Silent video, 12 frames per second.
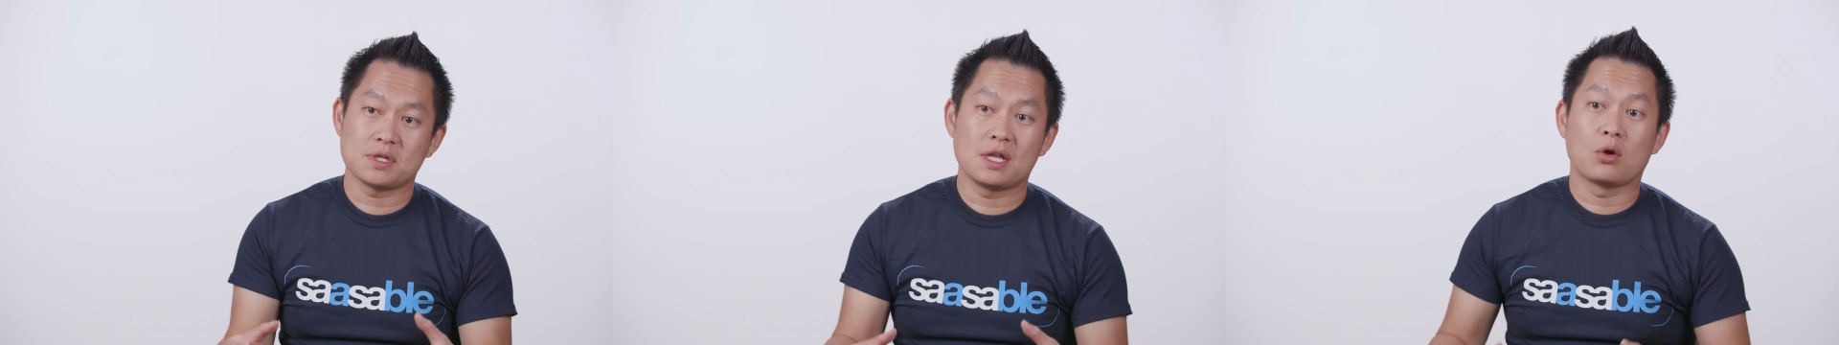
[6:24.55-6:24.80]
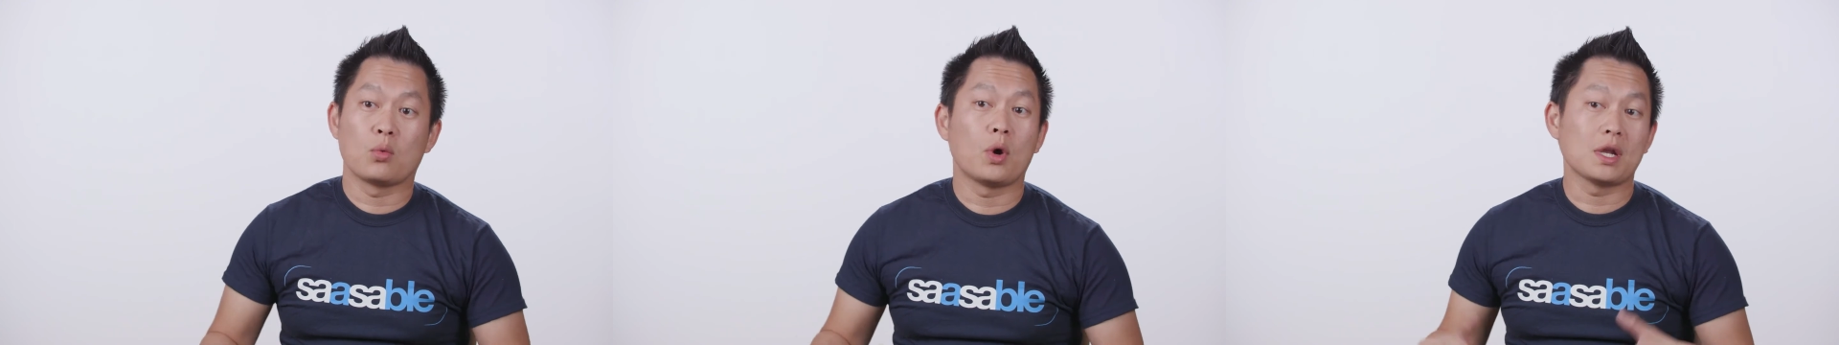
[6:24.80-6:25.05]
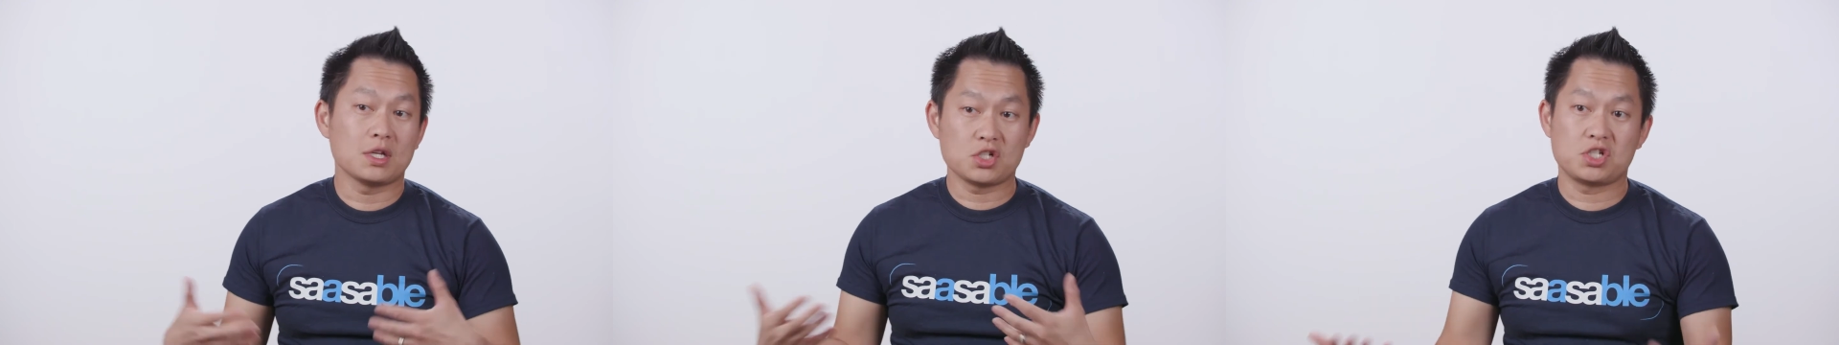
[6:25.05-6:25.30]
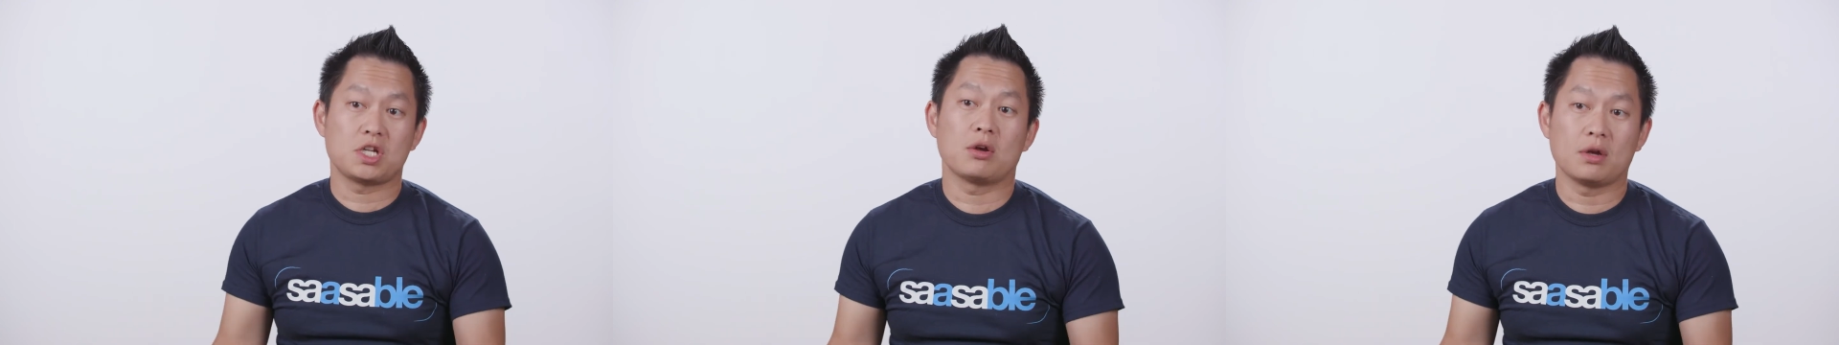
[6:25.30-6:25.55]
and are wanting to
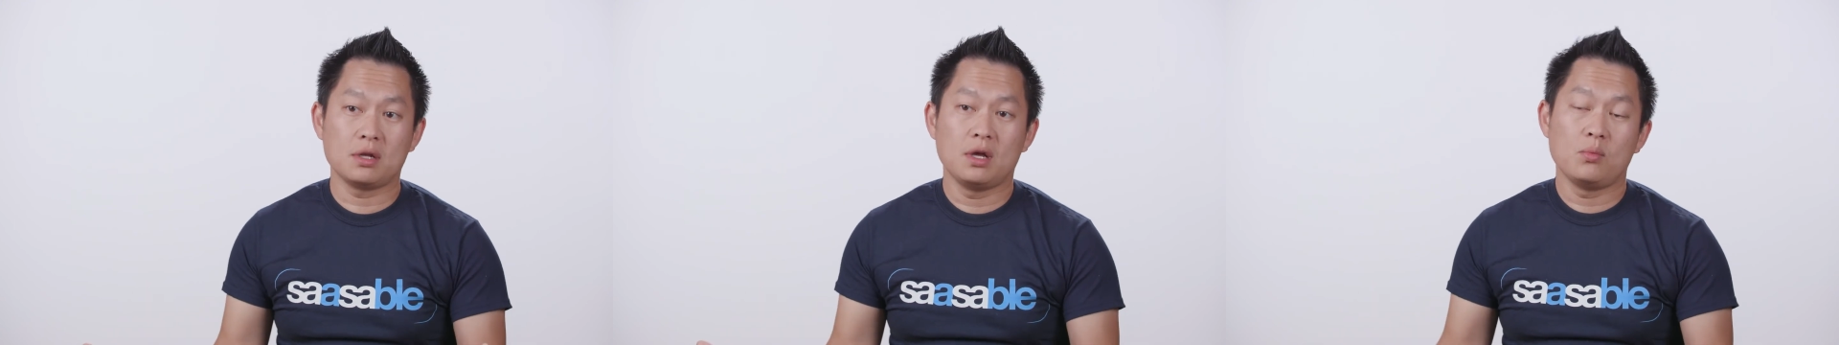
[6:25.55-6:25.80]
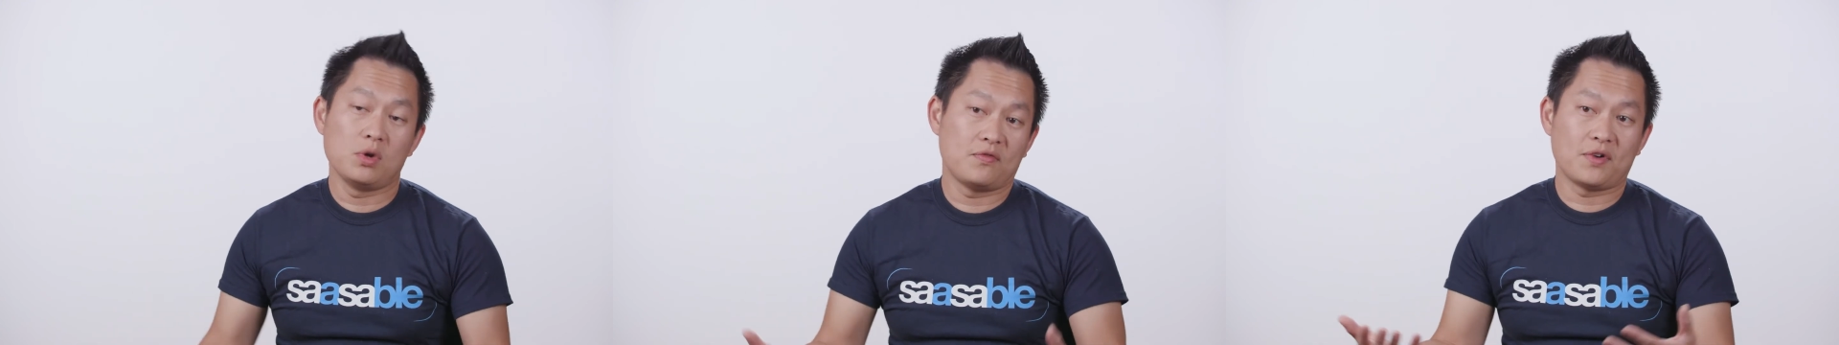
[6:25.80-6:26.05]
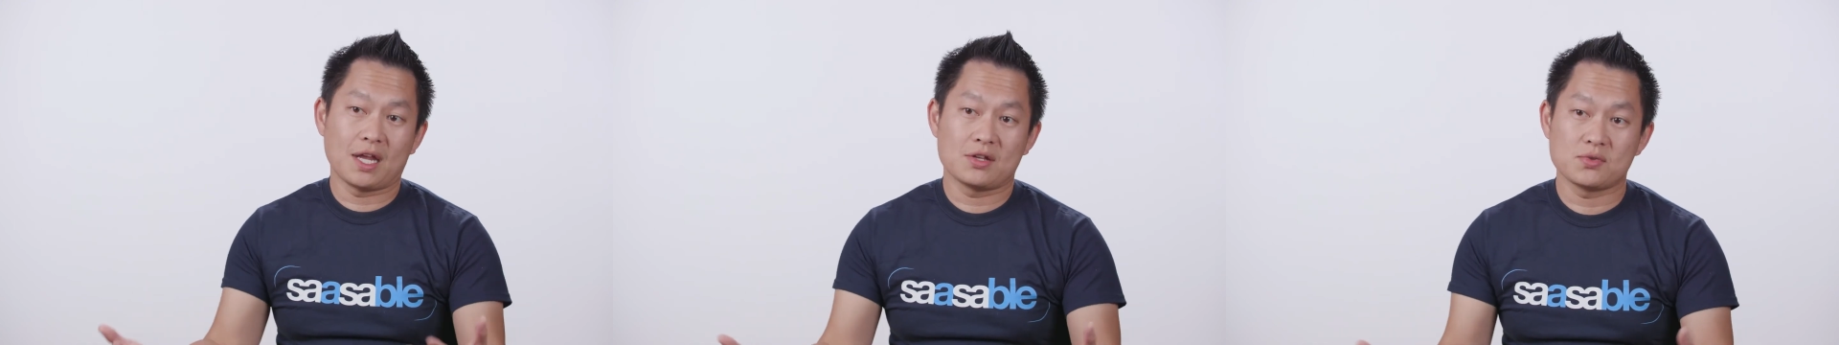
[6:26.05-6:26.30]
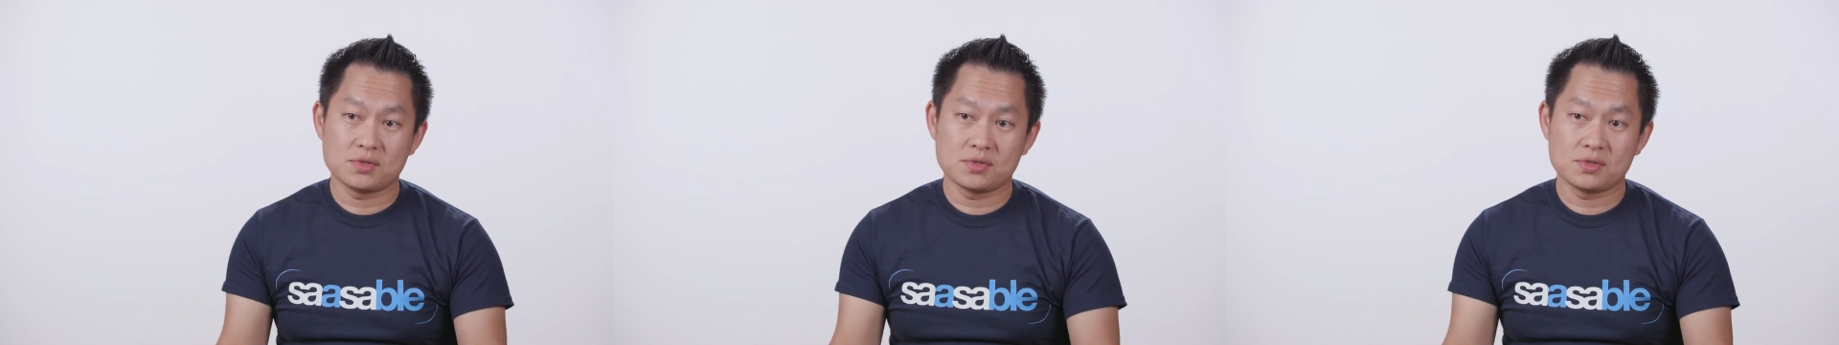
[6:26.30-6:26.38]
share it with financial